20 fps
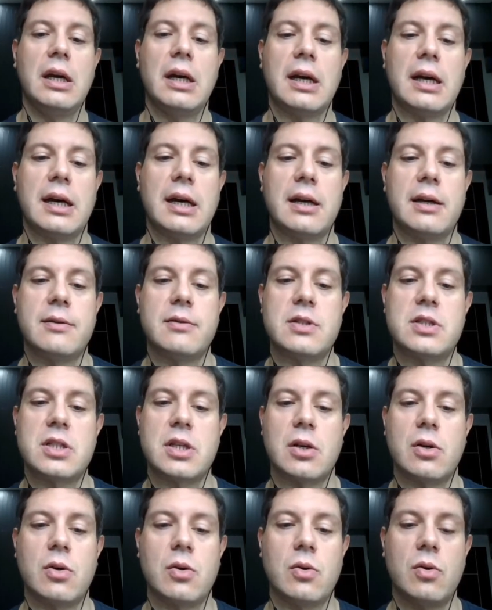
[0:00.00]
Uh,
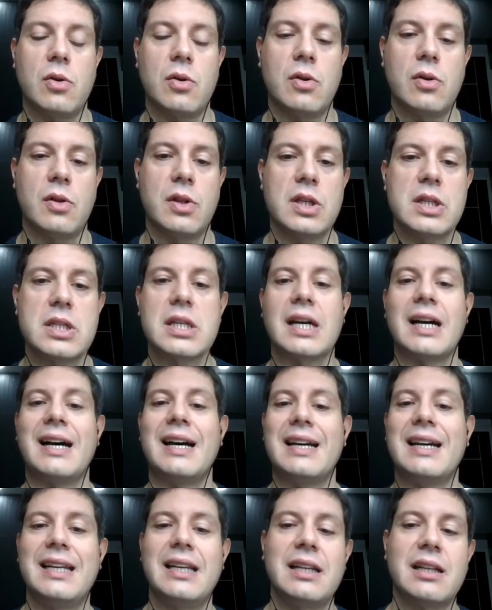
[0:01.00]
so this
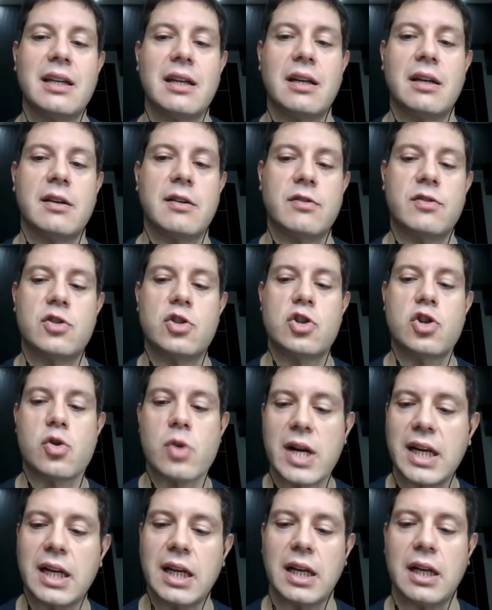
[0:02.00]
kind of
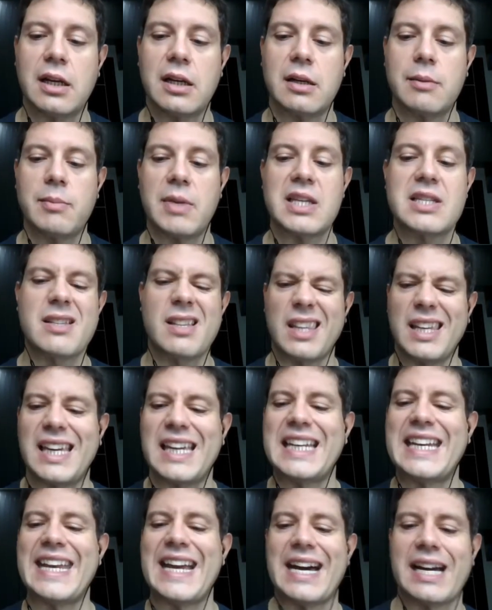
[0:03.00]
training basically
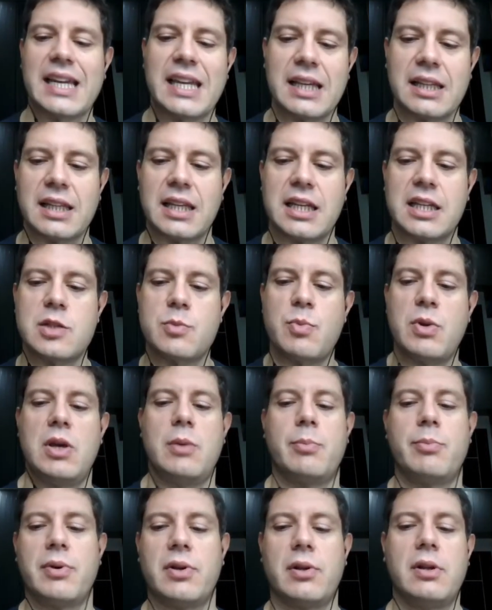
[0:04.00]
inoculates
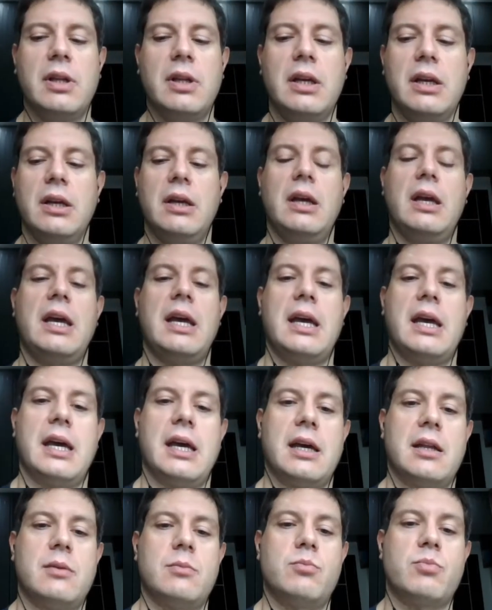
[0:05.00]
people
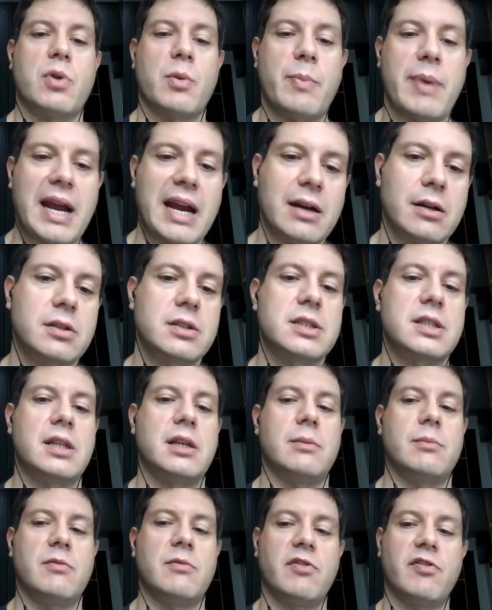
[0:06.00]
and prepares
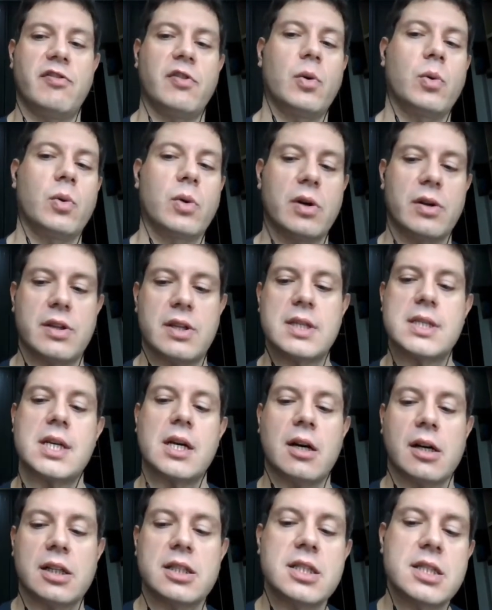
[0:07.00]
them for this
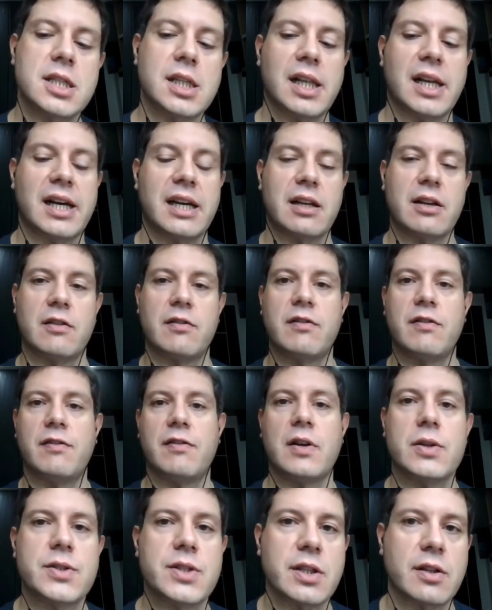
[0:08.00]
onslaught of
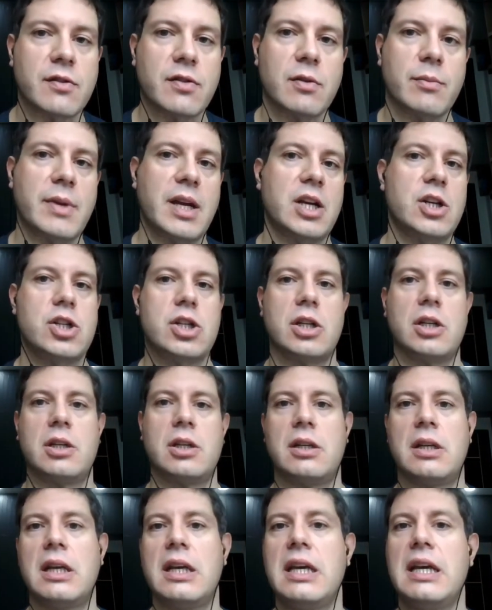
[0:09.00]
false
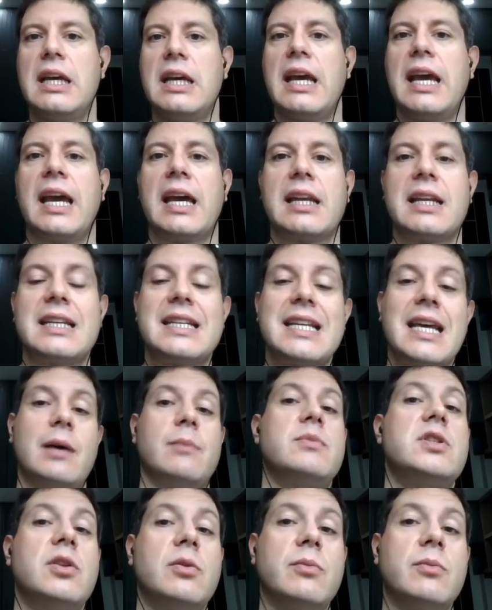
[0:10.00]
information and attempts